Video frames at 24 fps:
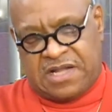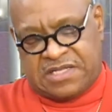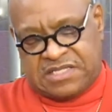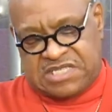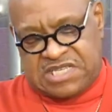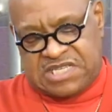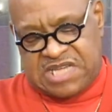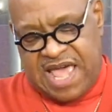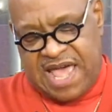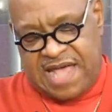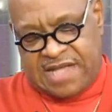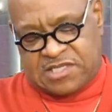a
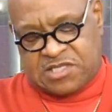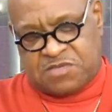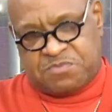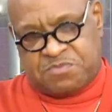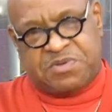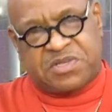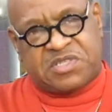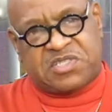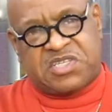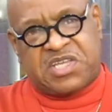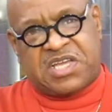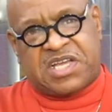text,
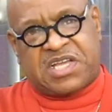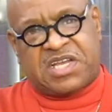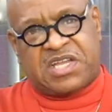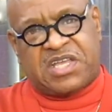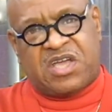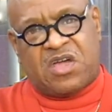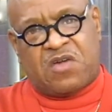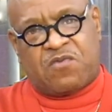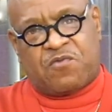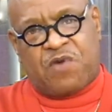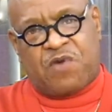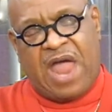
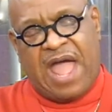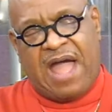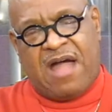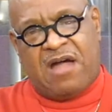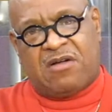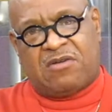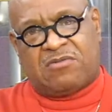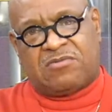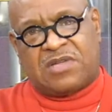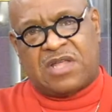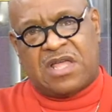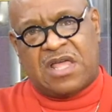particularly
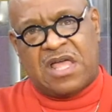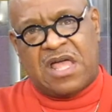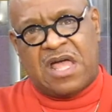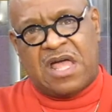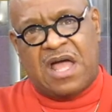around